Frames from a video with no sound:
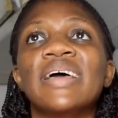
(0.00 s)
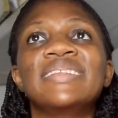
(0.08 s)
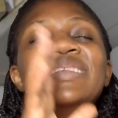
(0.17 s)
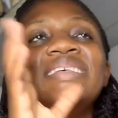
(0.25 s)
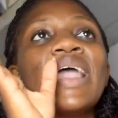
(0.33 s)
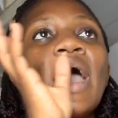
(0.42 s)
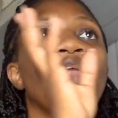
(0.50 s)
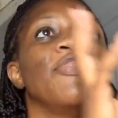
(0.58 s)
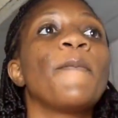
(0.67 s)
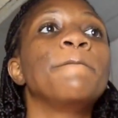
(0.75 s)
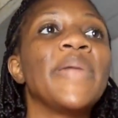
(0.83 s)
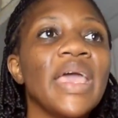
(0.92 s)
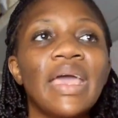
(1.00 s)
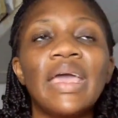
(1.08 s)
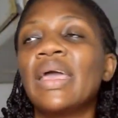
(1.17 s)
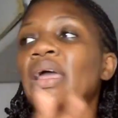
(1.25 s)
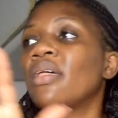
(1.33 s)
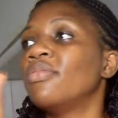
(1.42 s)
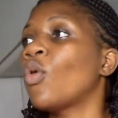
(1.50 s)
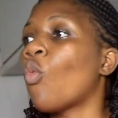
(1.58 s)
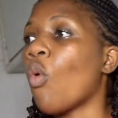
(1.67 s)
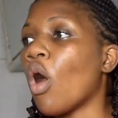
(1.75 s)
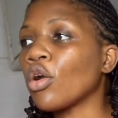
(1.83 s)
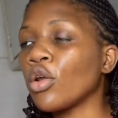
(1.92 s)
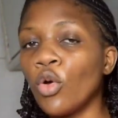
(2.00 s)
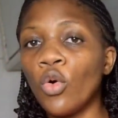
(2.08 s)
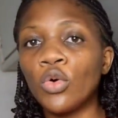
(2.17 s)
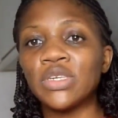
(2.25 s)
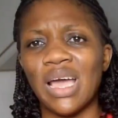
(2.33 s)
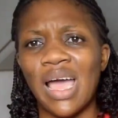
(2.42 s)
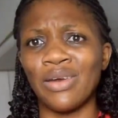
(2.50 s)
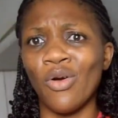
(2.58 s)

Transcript: let's see, the pay, the workload,